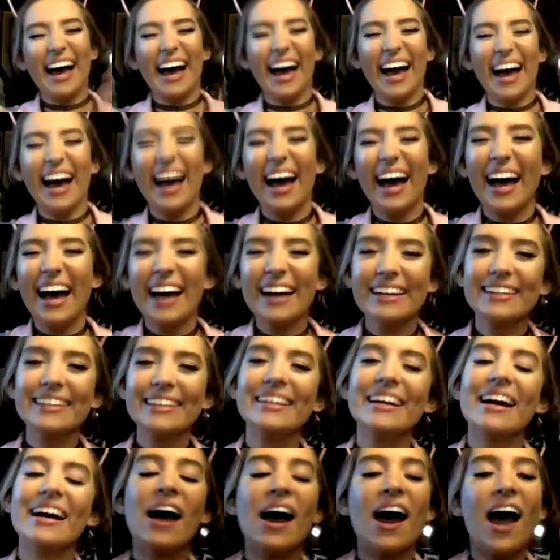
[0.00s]
All
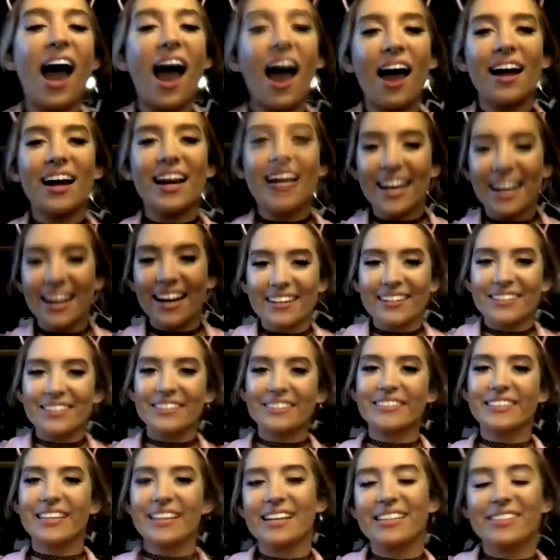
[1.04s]
right,
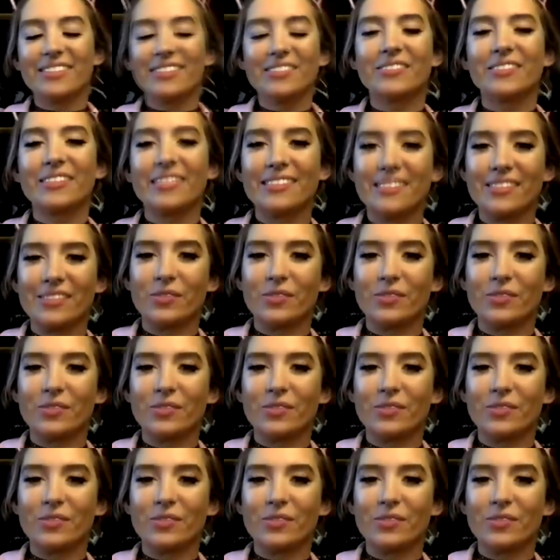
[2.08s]
Uncle Dadu, let's do